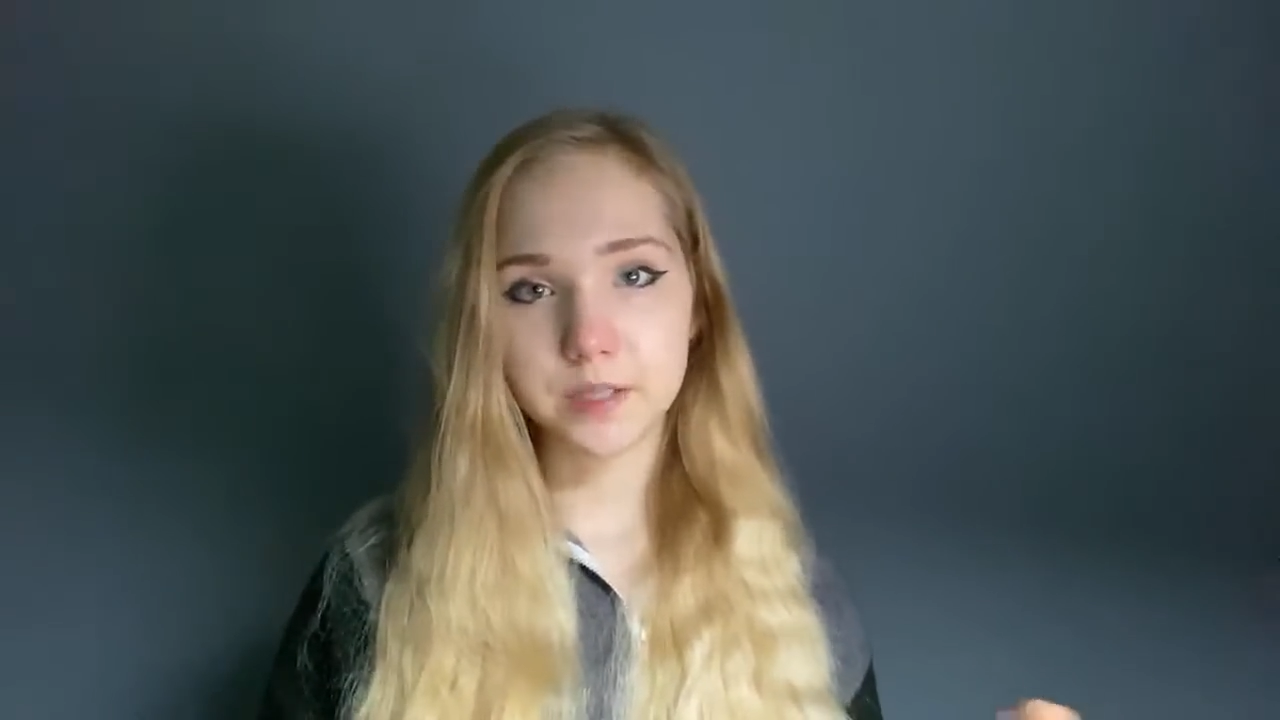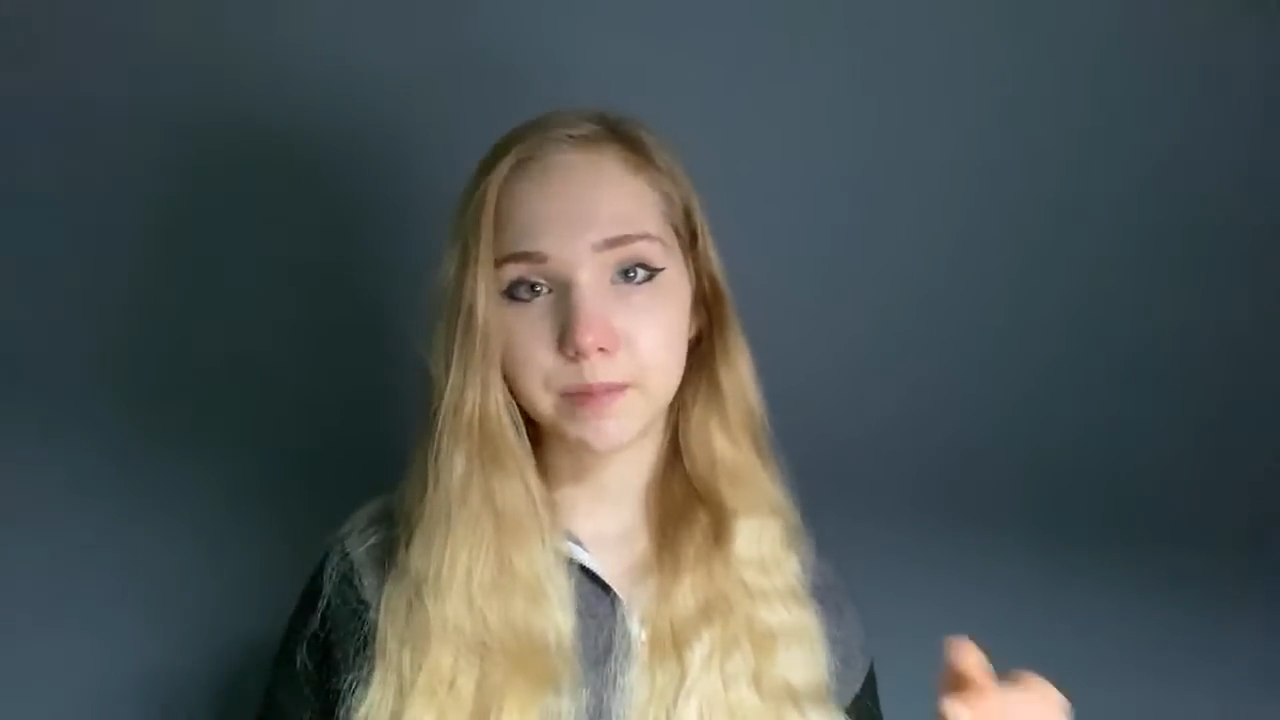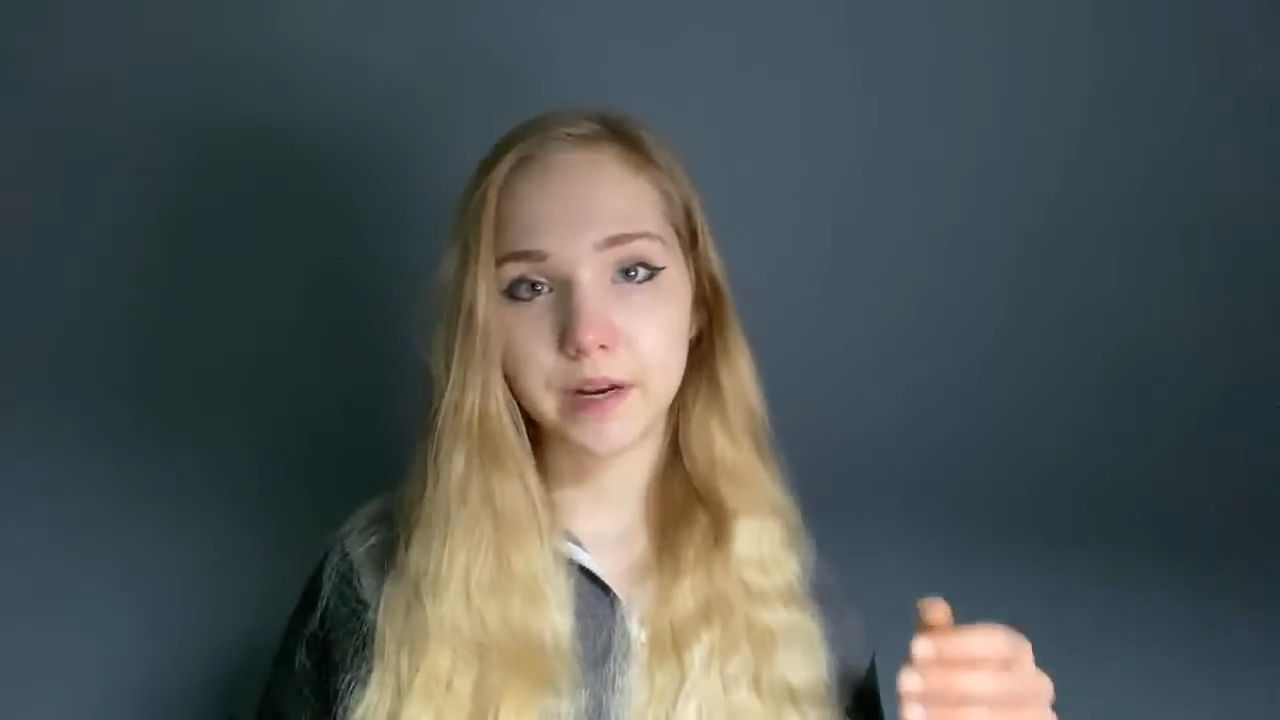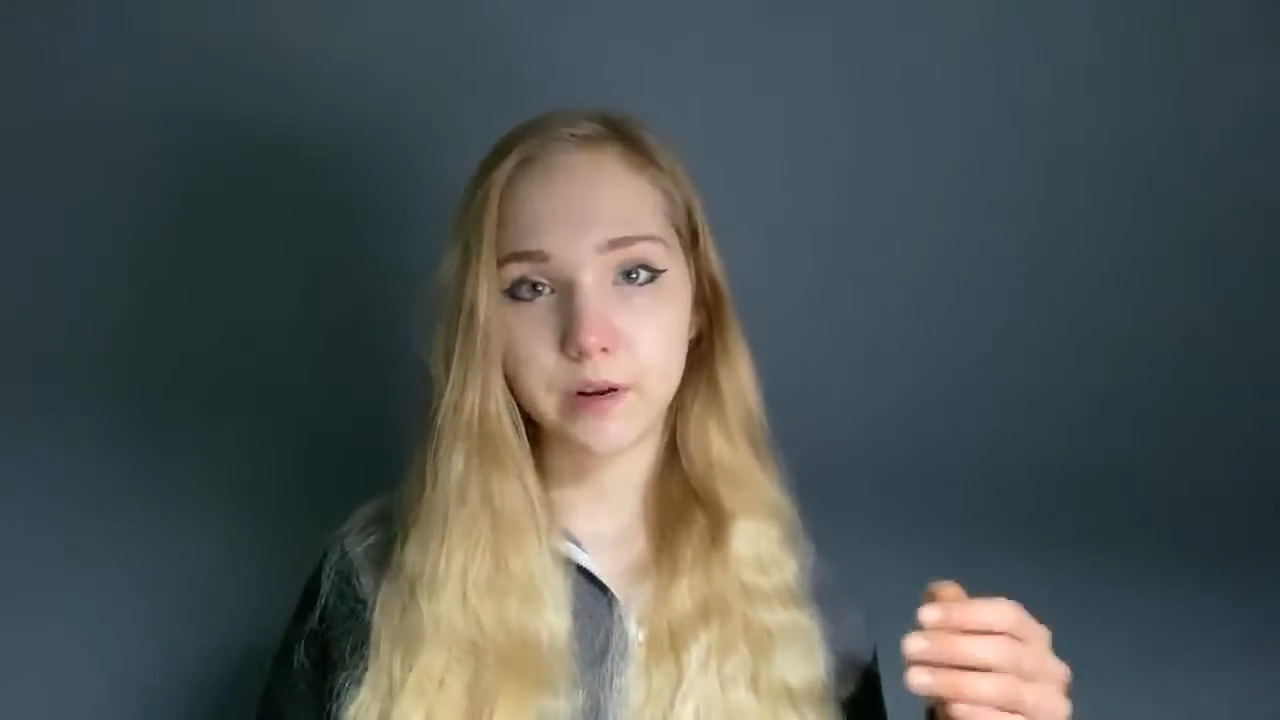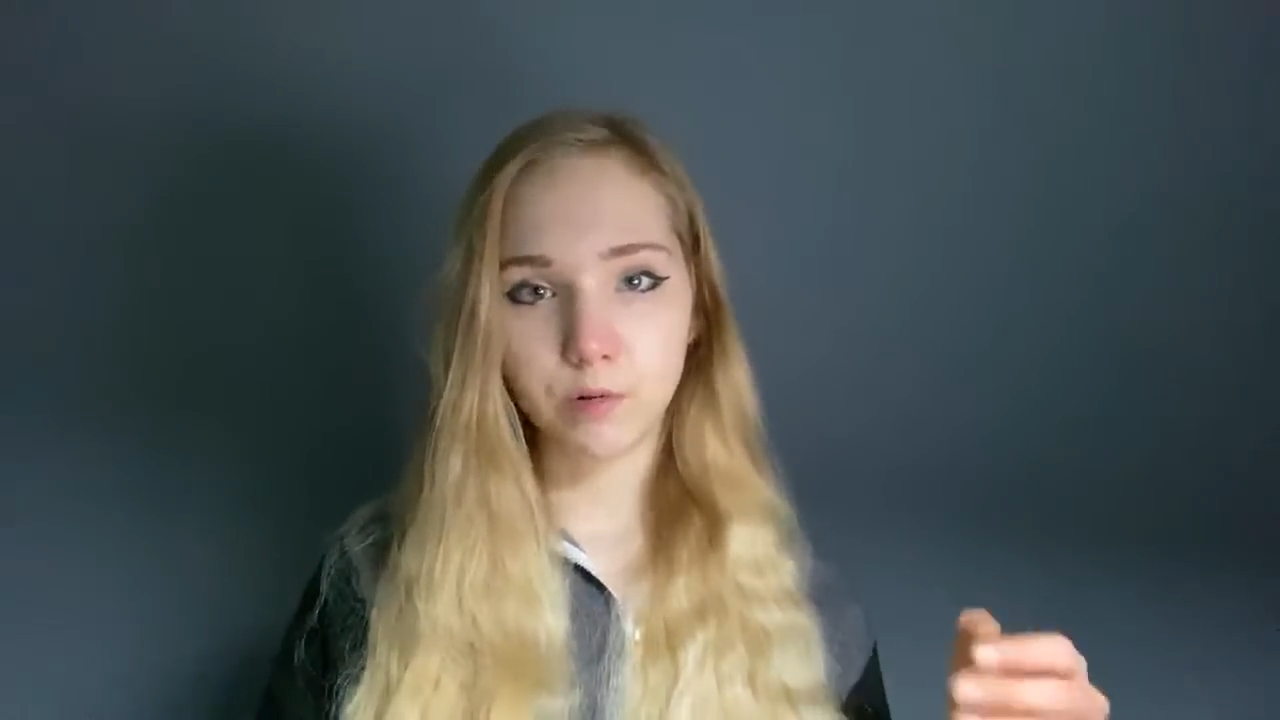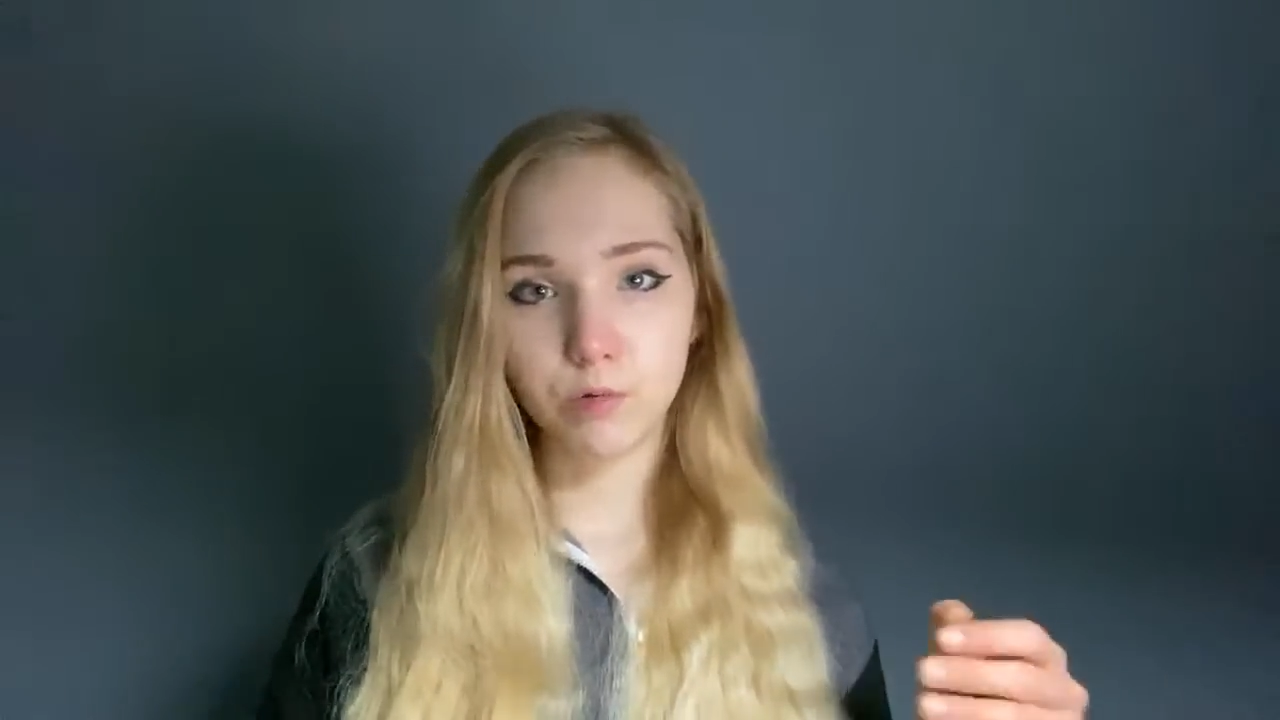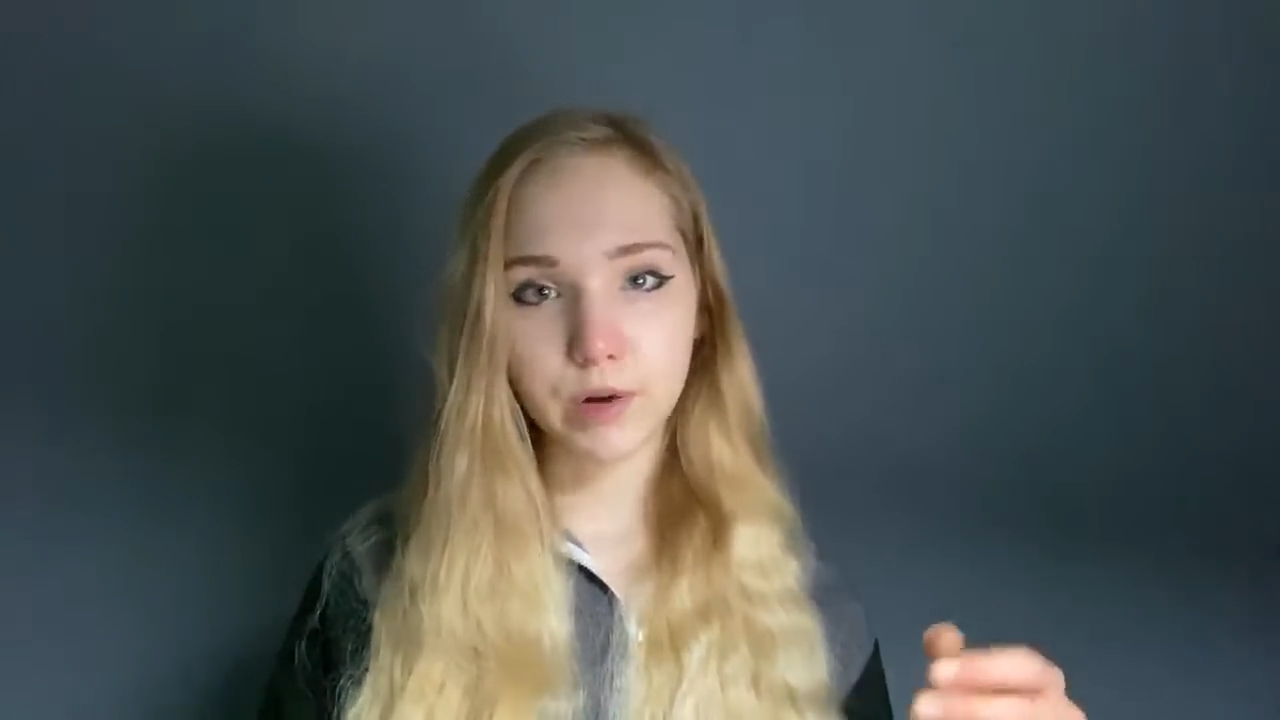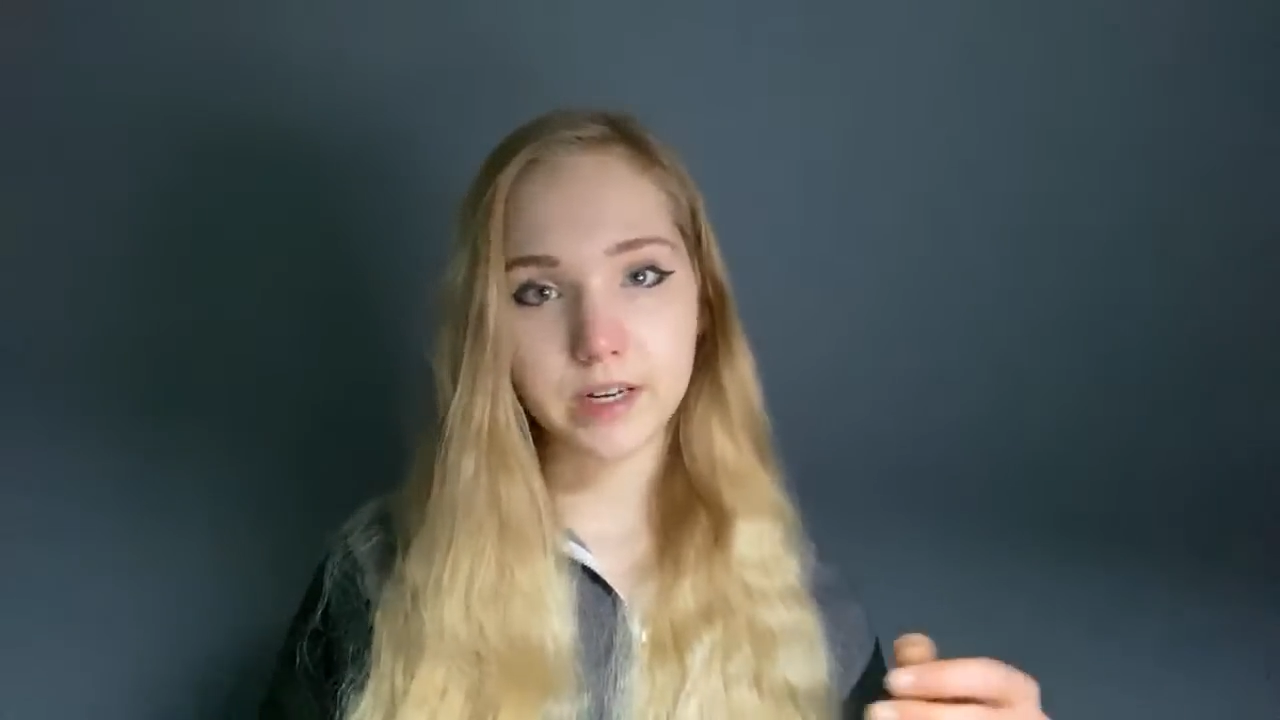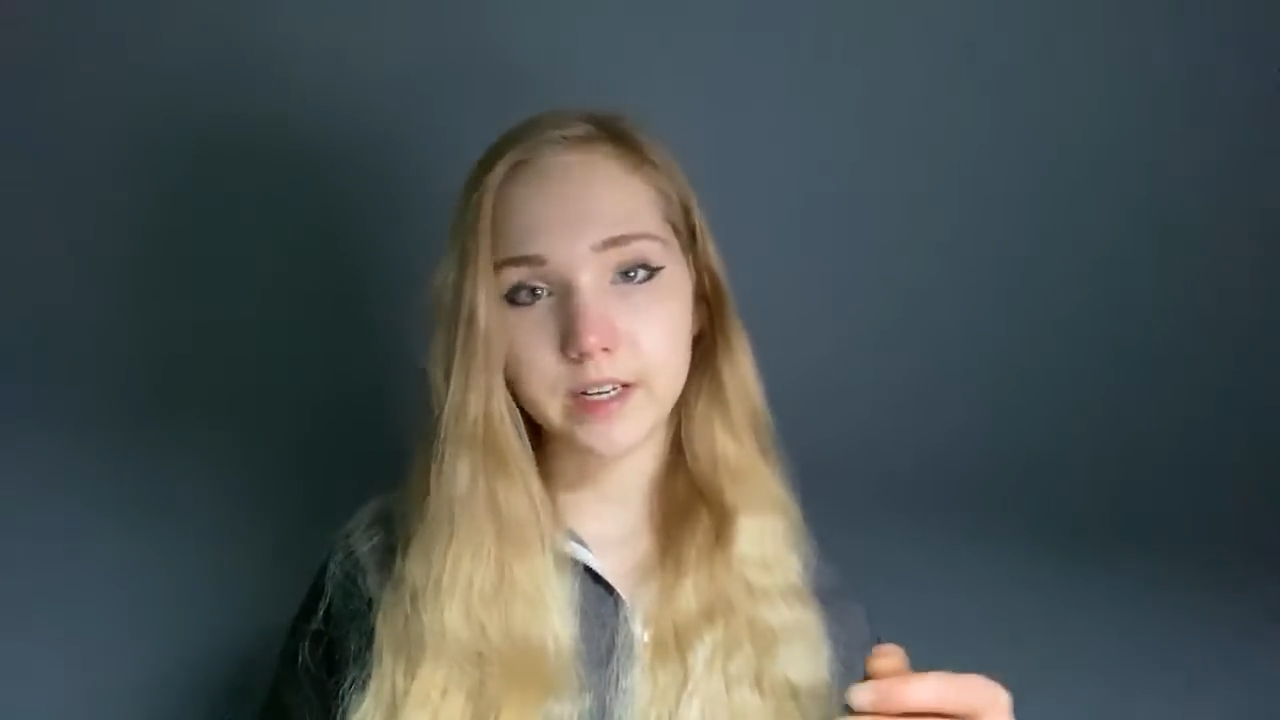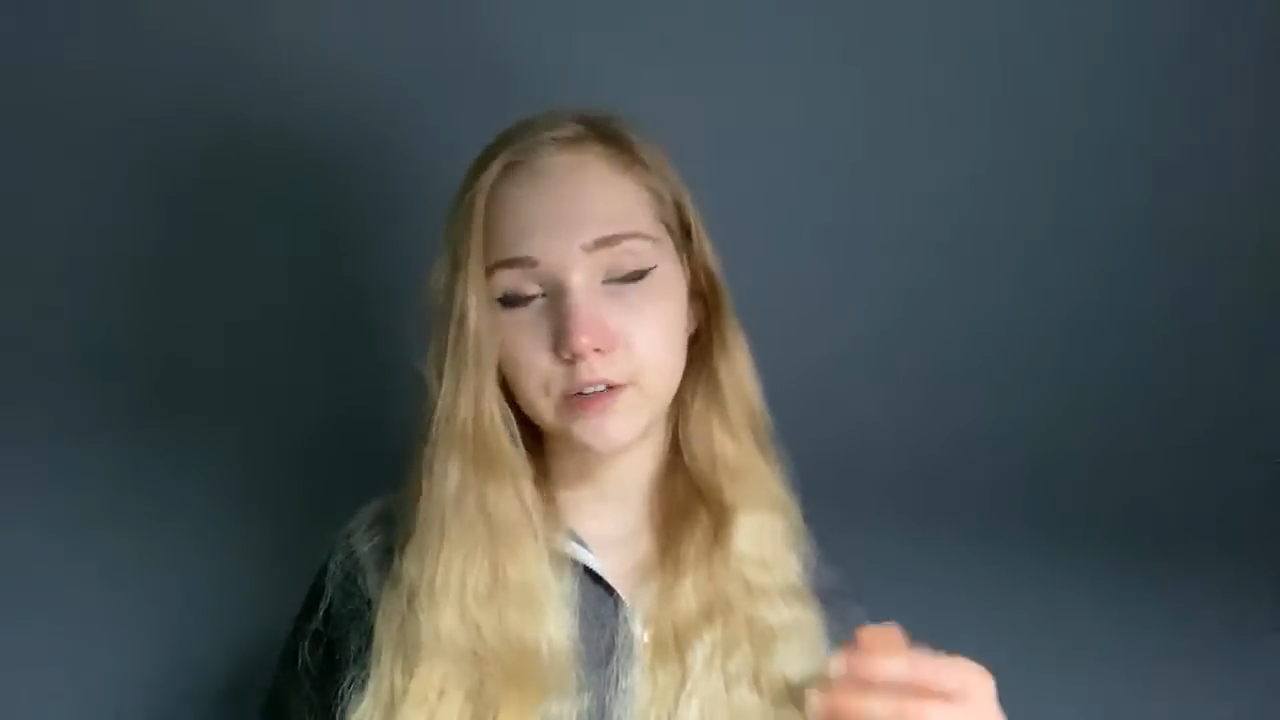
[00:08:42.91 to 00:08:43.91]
but I already